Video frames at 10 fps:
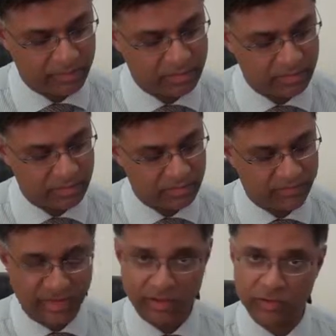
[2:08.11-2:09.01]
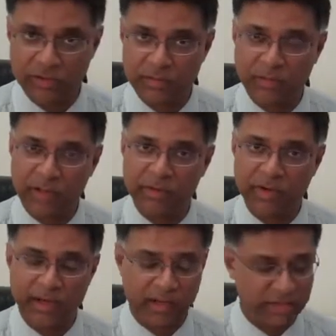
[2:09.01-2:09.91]

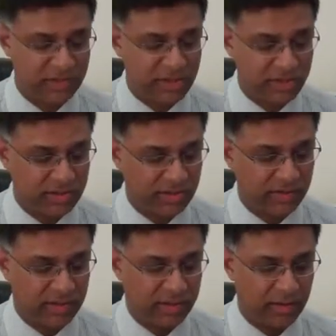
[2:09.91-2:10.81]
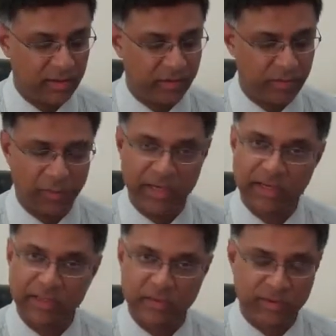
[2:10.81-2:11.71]
session in the
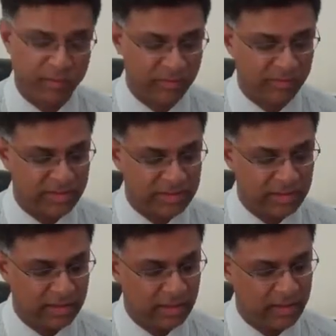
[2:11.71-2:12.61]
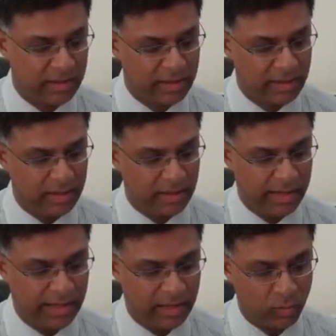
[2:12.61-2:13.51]
orthopedics with Professor
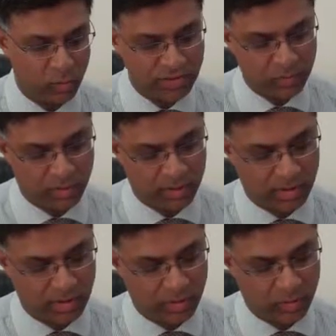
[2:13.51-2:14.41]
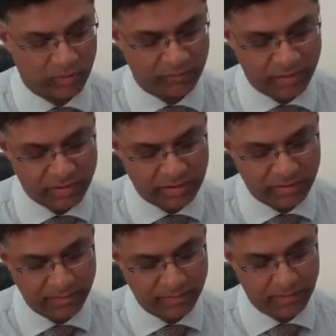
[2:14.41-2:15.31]
Helen Foster.